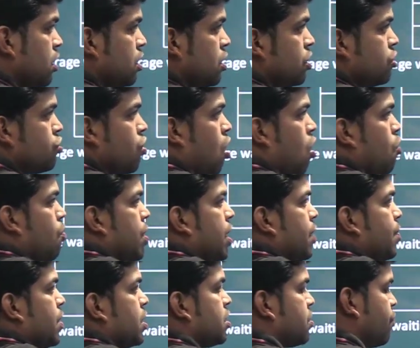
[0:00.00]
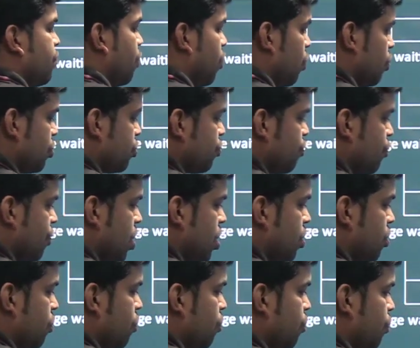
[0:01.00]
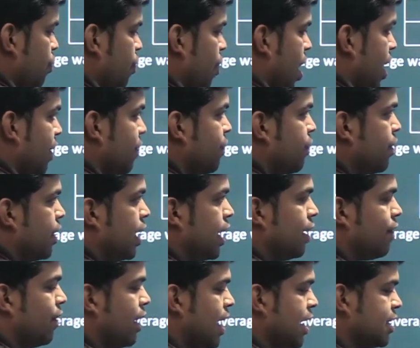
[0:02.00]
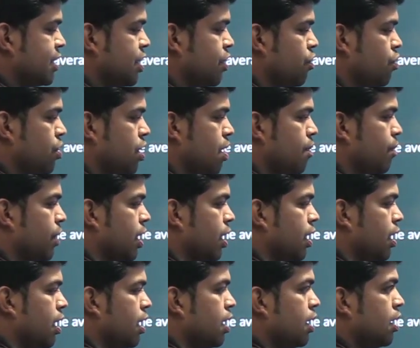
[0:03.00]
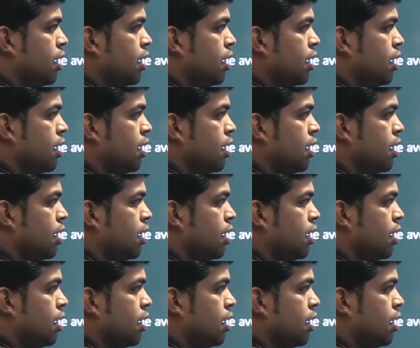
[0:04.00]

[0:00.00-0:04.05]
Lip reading: So how many burst? 4. So 1 to 5 it will execute completely.